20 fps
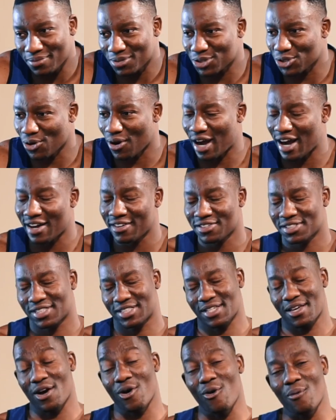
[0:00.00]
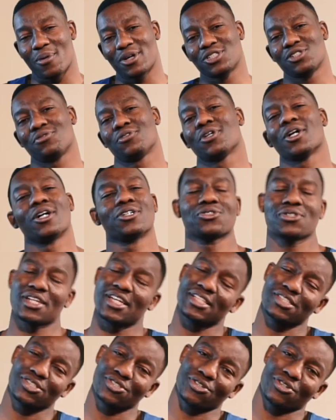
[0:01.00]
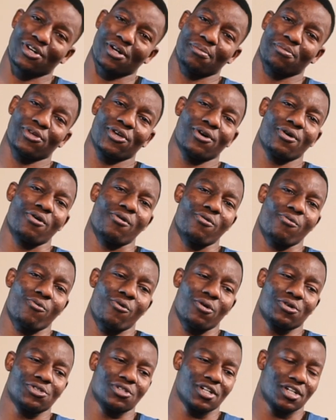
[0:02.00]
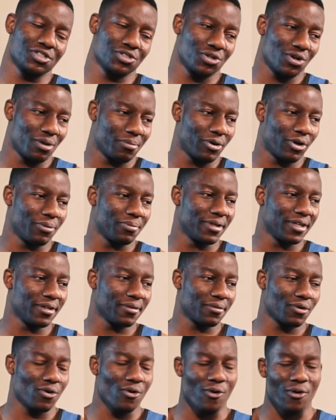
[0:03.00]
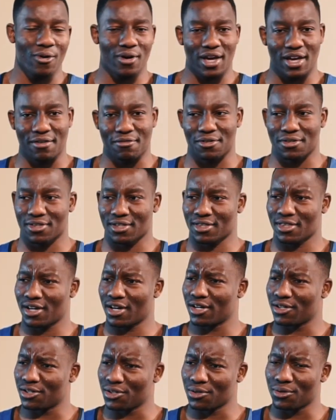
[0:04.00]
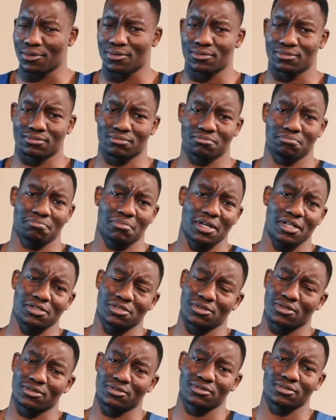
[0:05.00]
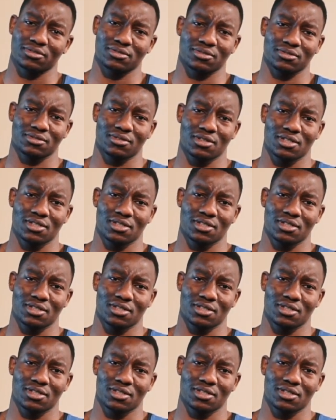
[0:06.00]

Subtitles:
So I asked a whole bunch of you guys on Instagram, yo, what would you like to know about me or everything that I do based on